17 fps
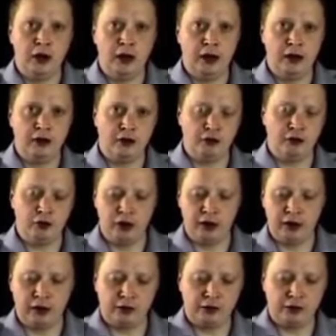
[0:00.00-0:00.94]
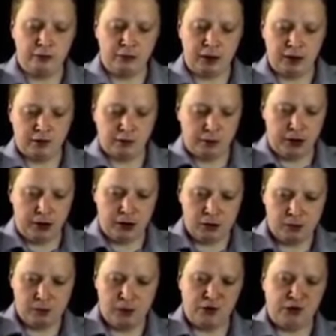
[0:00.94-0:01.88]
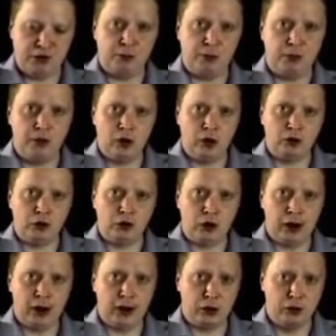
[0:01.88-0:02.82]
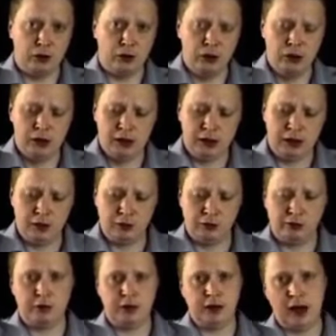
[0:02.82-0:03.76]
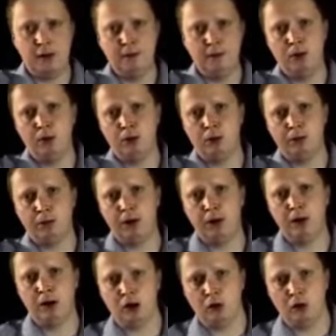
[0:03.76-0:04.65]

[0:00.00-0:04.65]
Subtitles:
and you try to get some active play your bishop on the long diagonal, and also the a pawn can be